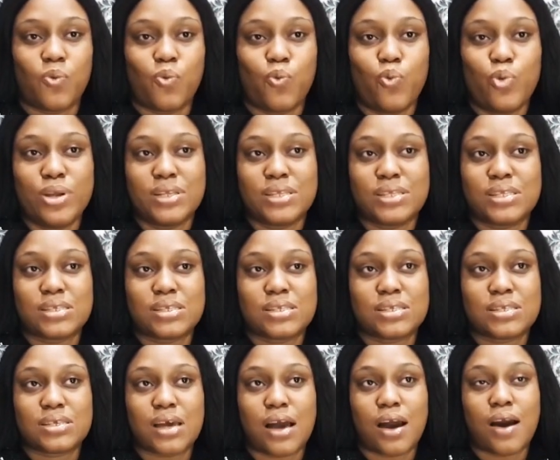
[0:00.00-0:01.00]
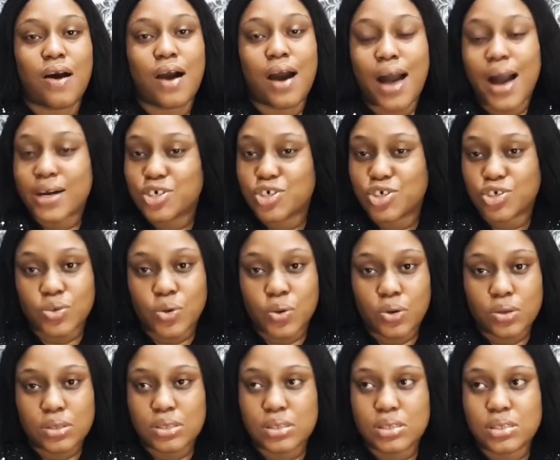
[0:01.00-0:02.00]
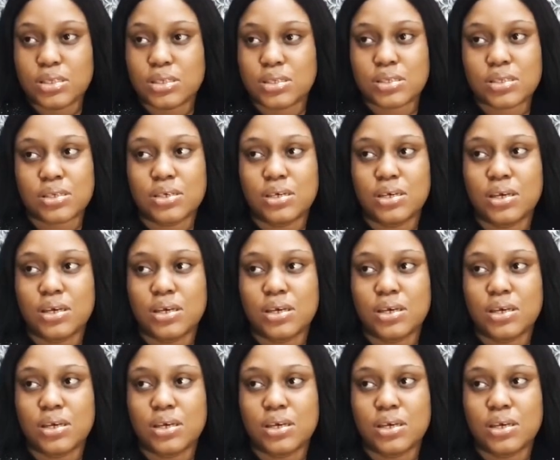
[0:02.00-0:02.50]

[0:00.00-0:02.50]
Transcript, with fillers: with our actions.